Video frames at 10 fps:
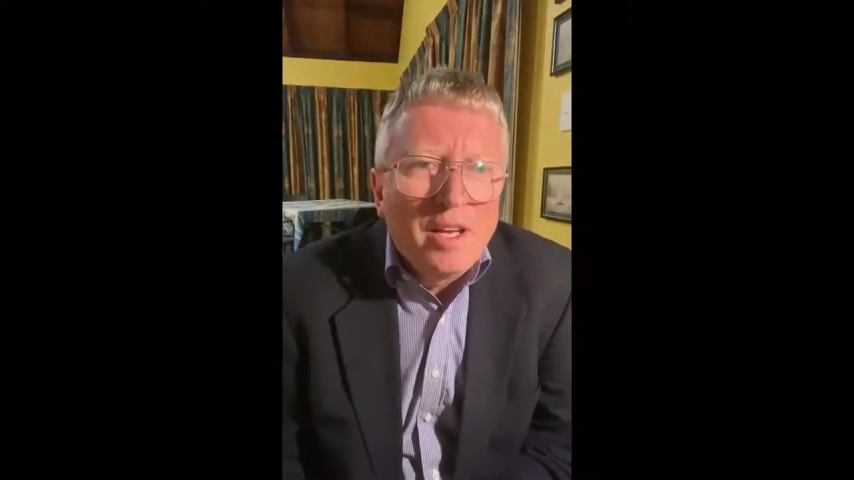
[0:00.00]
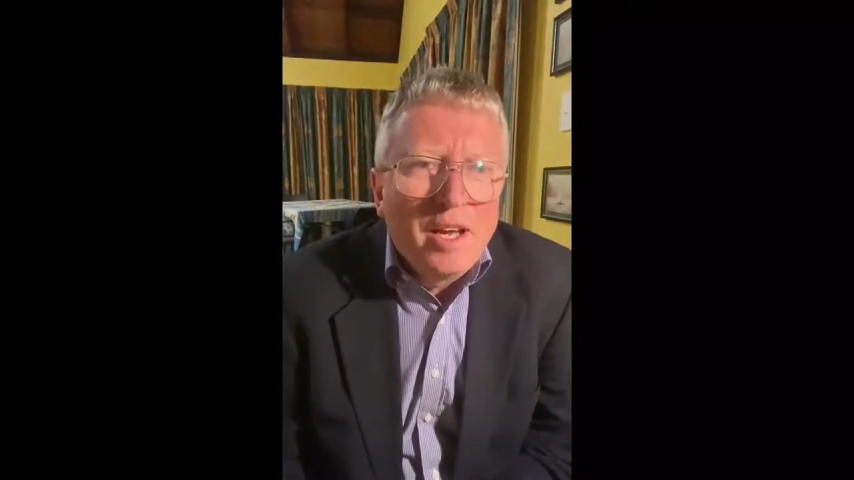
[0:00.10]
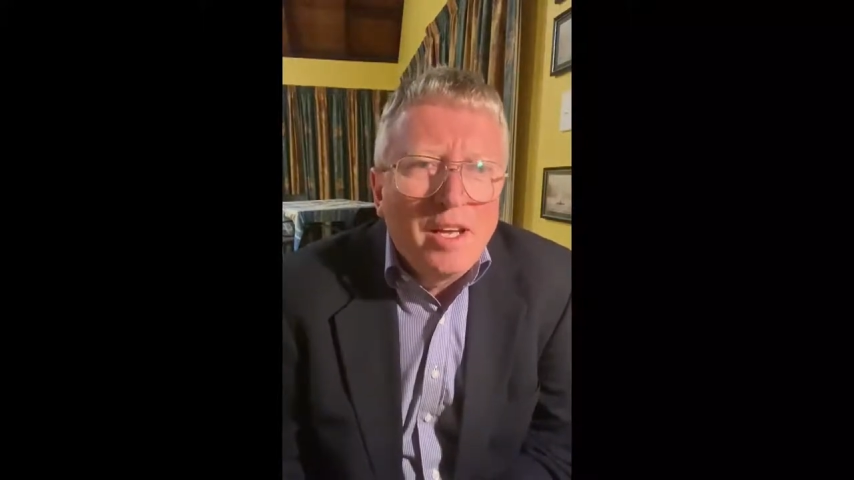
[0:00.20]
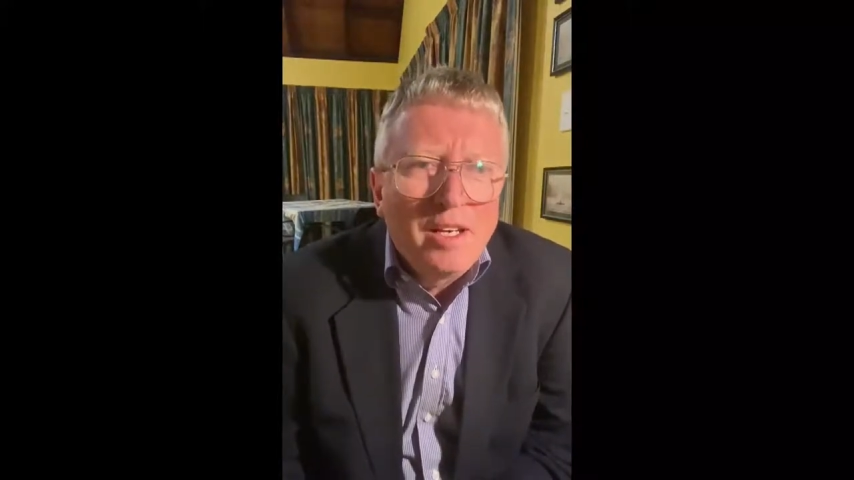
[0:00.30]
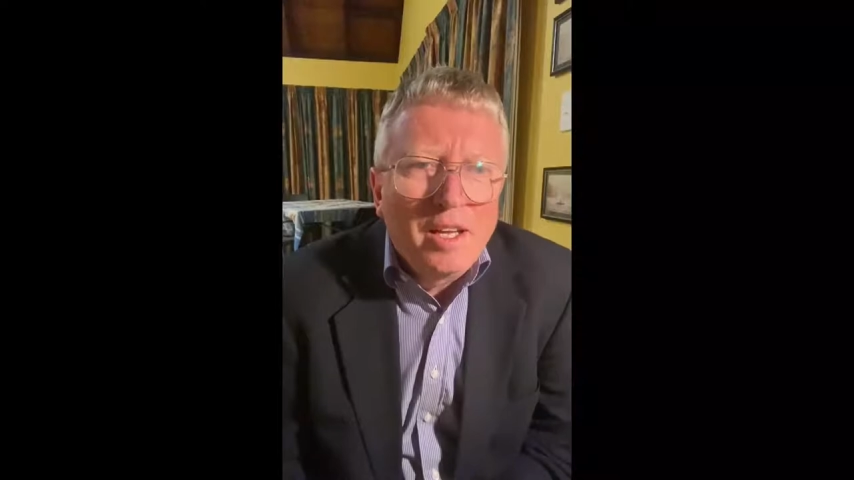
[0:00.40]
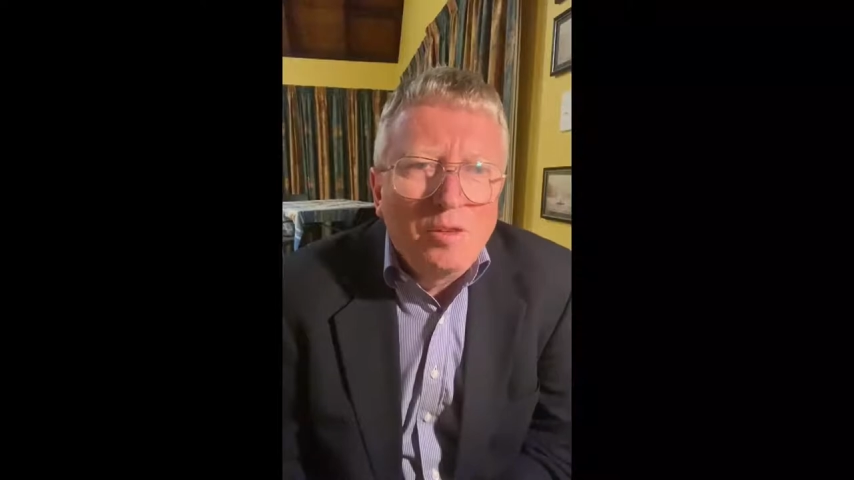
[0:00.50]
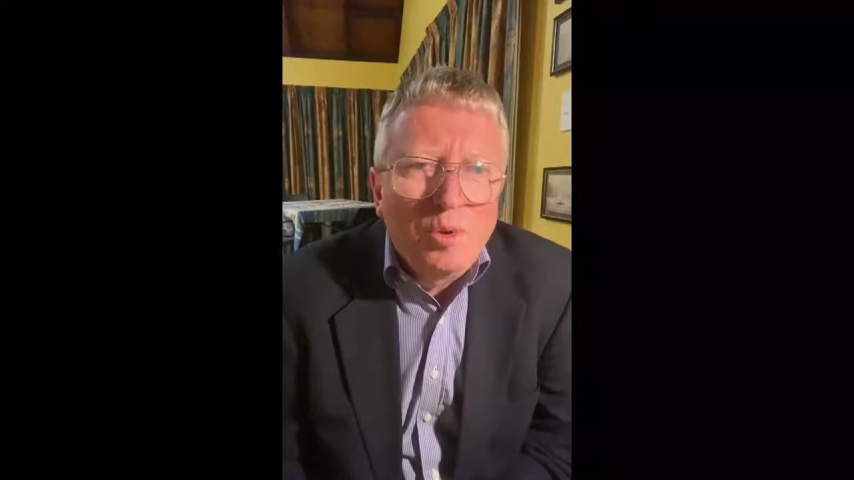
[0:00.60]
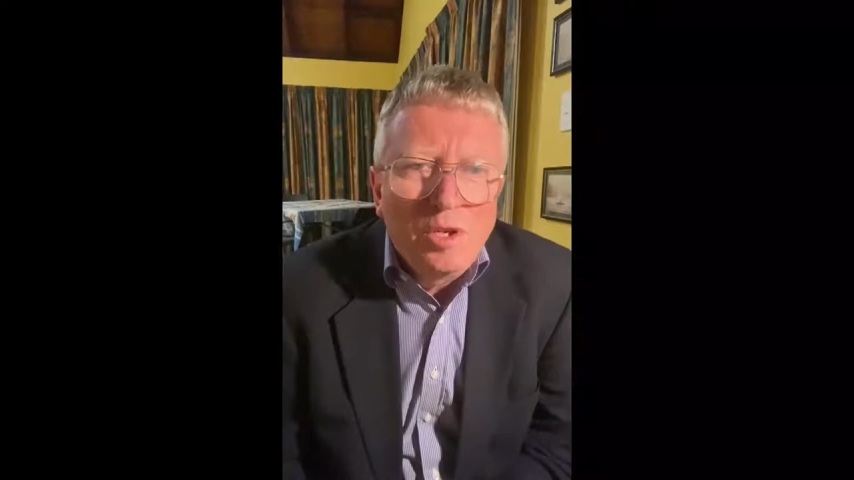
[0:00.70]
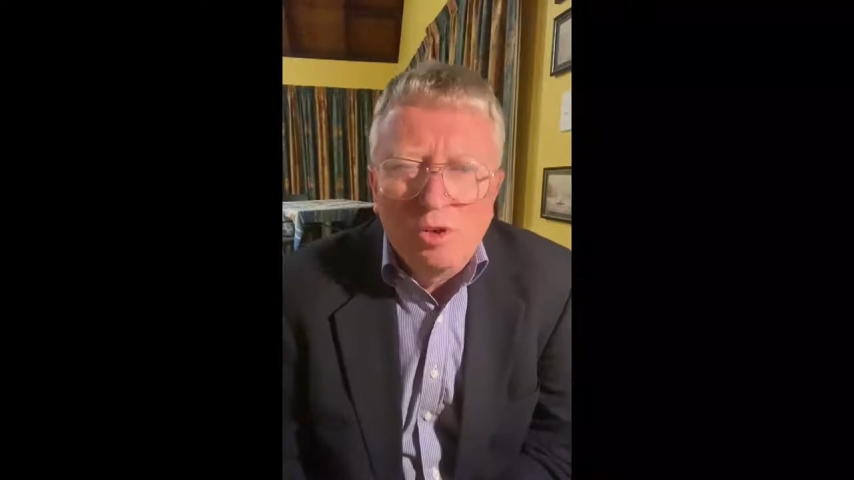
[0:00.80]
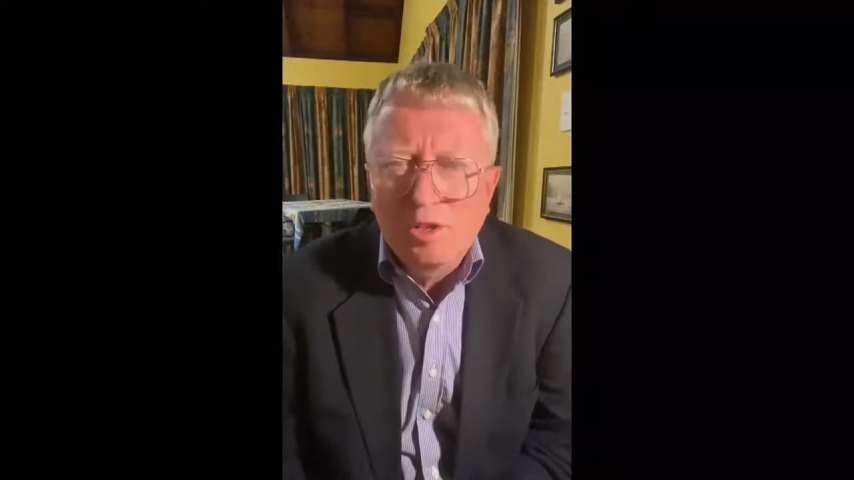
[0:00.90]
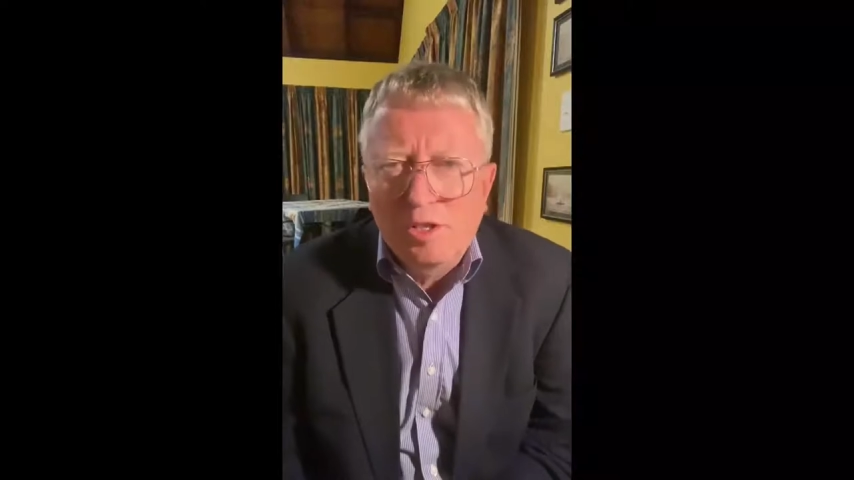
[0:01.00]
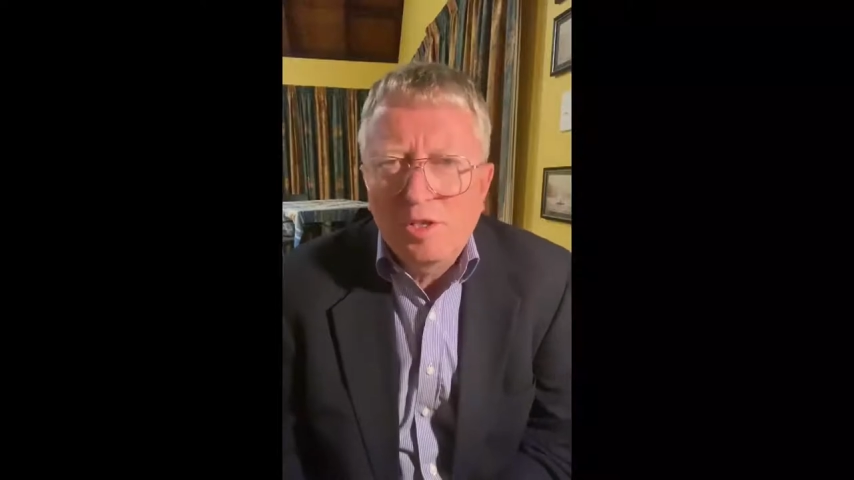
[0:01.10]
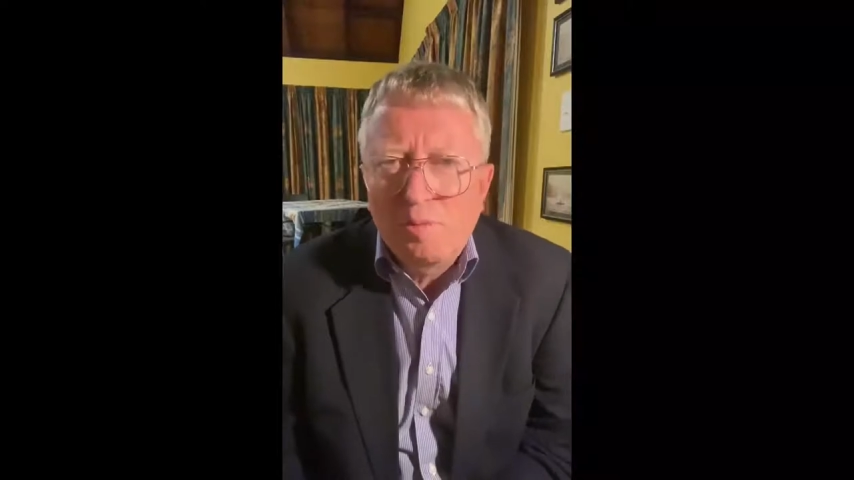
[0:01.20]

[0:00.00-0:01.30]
And when you look at the